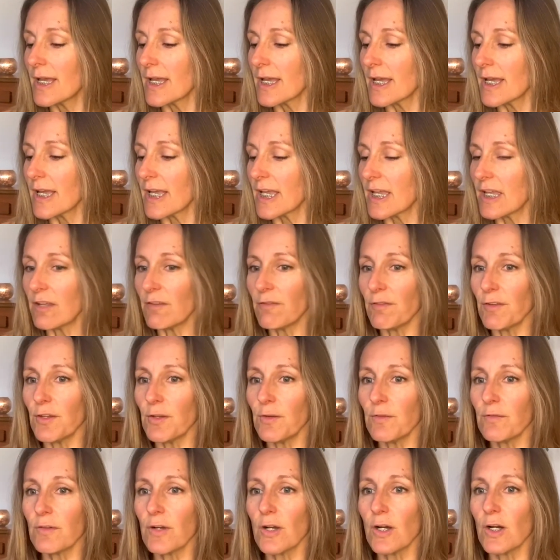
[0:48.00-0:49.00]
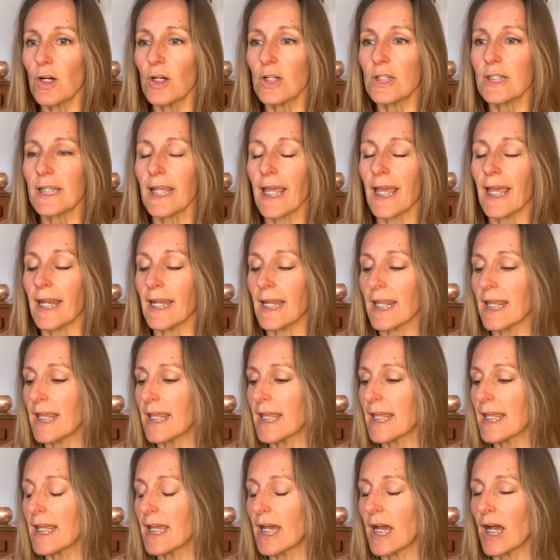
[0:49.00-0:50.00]
if you've got
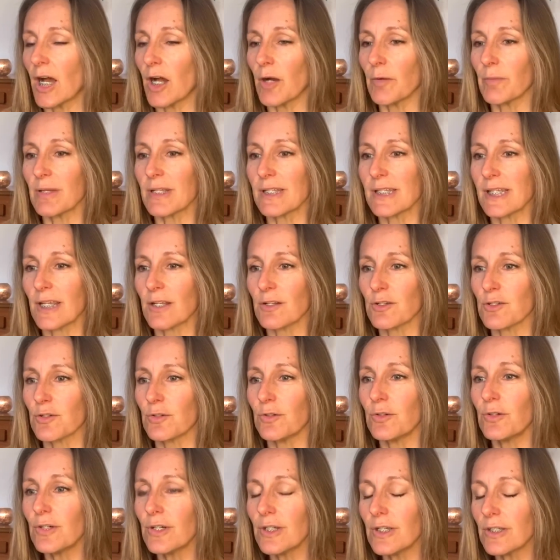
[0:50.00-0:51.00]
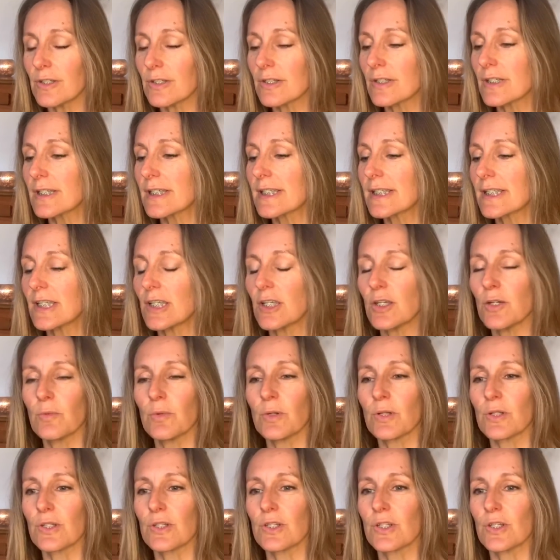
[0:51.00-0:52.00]
any essential oils that you
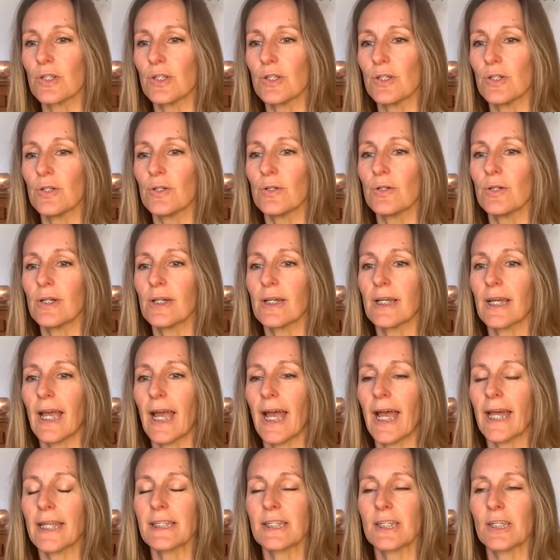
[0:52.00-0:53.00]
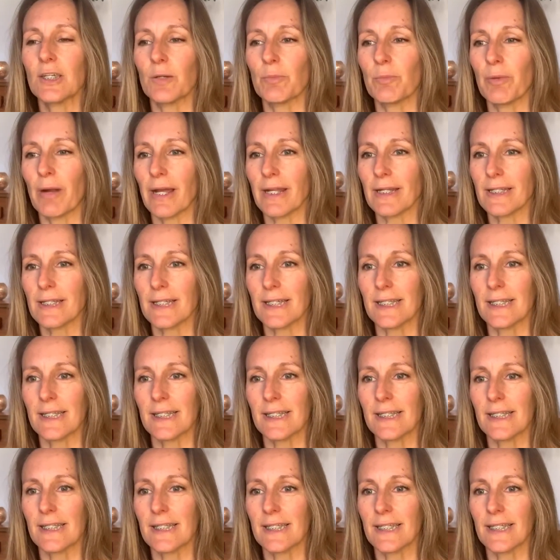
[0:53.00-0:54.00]
want to add to your
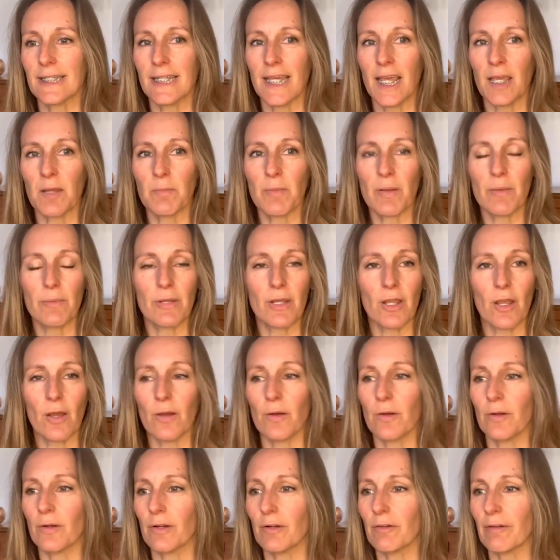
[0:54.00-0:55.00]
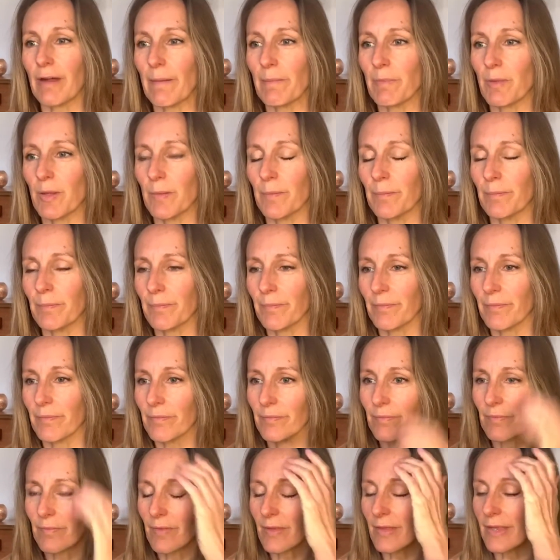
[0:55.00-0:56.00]
practice today, maybe go and grab them
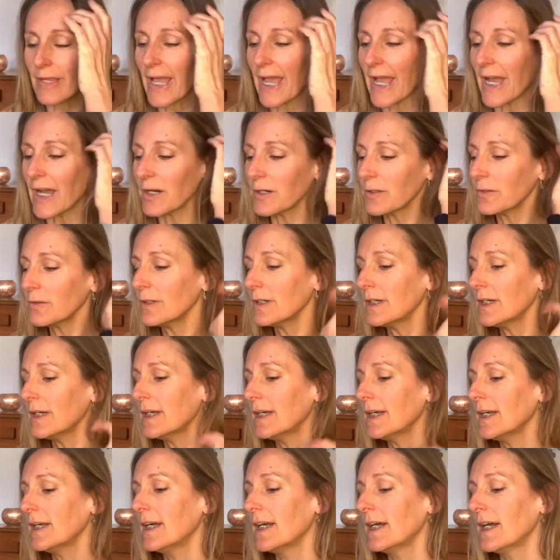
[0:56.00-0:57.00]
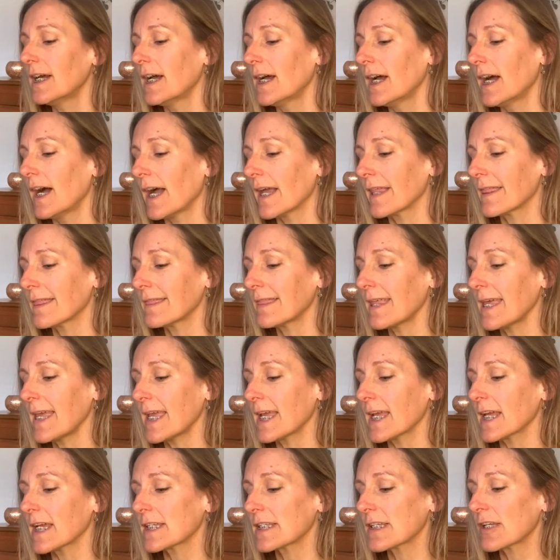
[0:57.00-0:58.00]
now. I
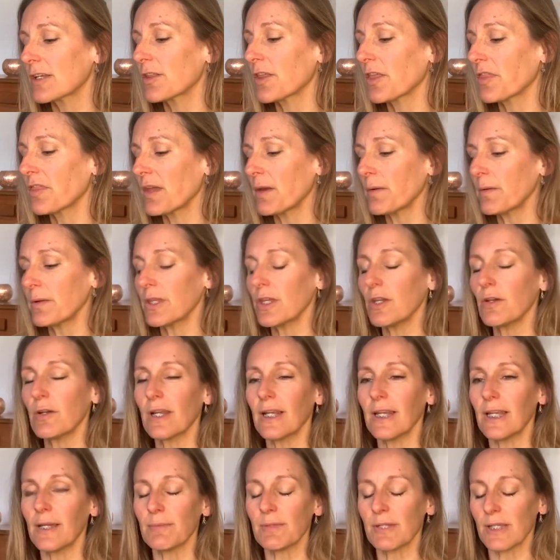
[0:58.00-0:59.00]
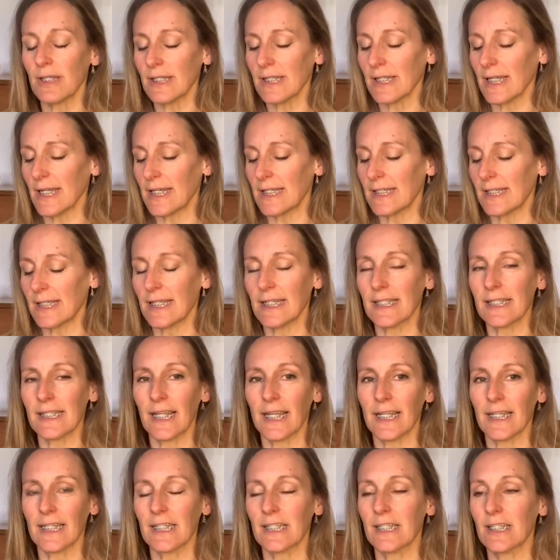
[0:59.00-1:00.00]
think, so the thing with eucalyptus is it's
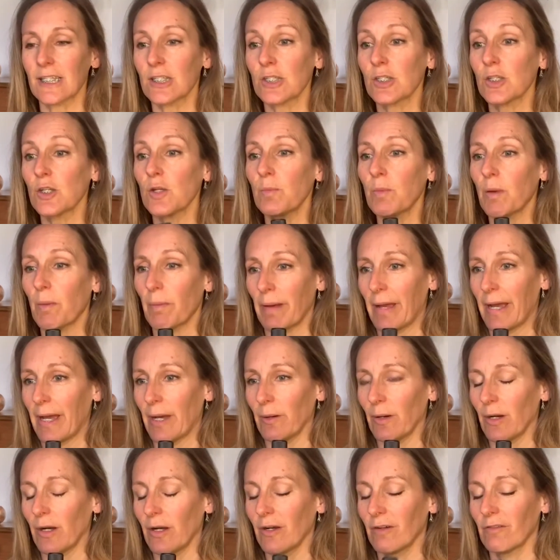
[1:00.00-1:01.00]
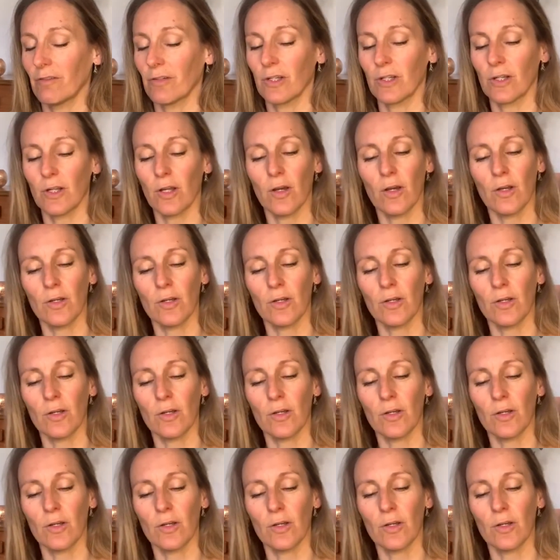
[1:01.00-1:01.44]
like a superpower of an